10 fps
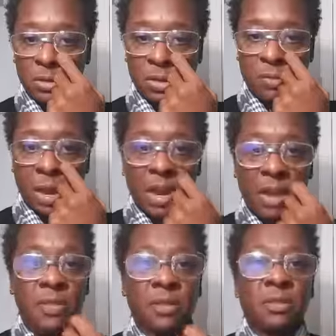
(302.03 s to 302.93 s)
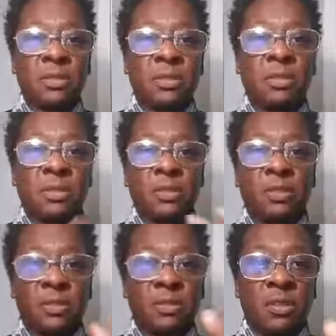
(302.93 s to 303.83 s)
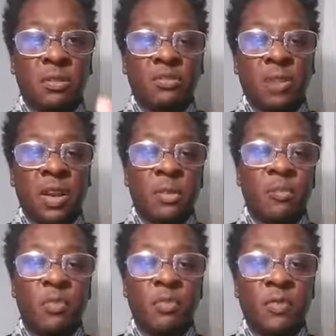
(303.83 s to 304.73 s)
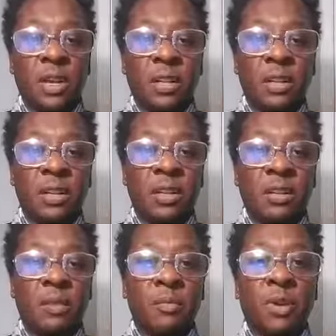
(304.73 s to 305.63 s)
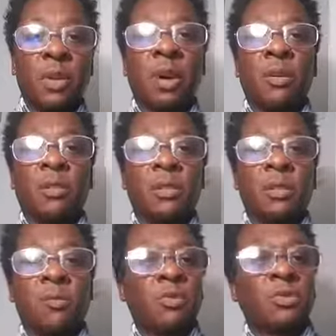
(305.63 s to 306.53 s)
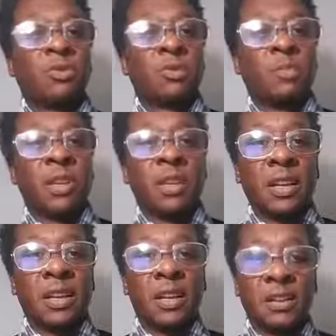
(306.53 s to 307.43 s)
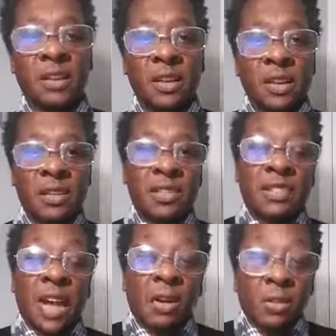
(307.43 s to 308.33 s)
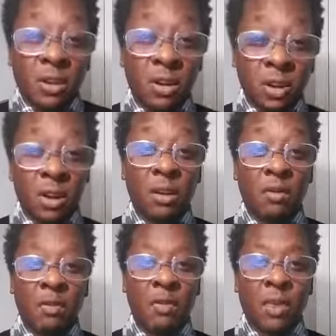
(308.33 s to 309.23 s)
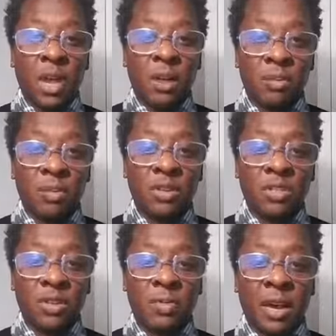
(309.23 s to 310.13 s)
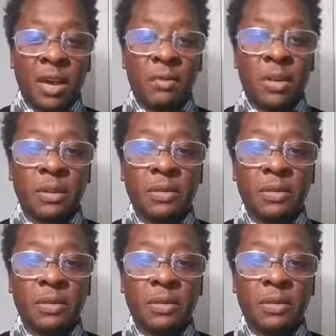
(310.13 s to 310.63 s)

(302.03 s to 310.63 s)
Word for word: turn my efforts you know, trying to improving the, the mental health and emotional stability and just the outlook of black boys and black men.